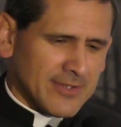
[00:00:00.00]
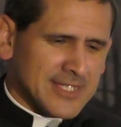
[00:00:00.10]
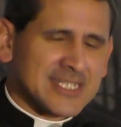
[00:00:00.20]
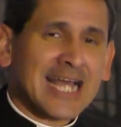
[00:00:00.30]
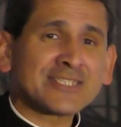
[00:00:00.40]

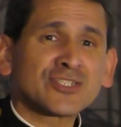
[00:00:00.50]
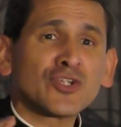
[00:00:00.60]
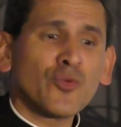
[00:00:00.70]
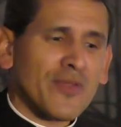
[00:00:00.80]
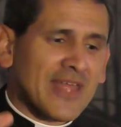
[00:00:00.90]
this has to
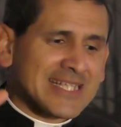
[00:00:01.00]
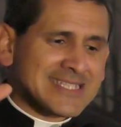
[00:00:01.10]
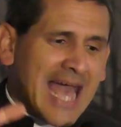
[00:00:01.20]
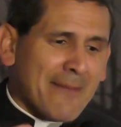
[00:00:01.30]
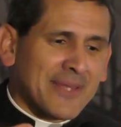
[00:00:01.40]
do with
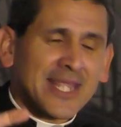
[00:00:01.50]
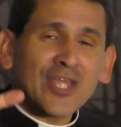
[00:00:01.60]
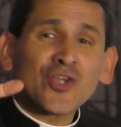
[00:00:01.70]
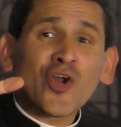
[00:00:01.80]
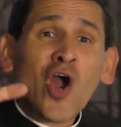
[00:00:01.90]

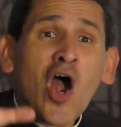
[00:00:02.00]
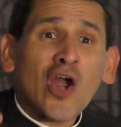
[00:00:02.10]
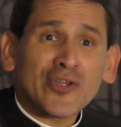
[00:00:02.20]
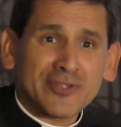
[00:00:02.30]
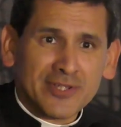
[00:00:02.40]
examining your
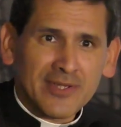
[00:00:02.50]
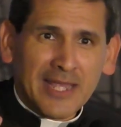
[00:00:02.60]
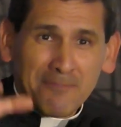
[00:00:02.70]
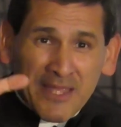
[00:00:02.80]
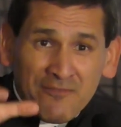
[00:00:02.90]
heart
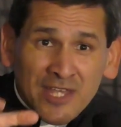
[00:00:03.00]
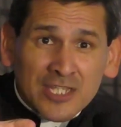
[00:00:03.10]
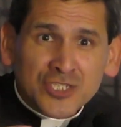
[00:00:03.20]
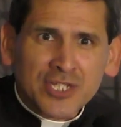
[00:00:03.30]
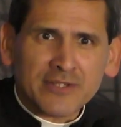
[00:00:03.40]
and being
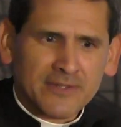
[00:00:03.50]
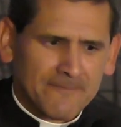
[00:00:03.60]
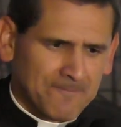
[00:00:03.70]
vigilant.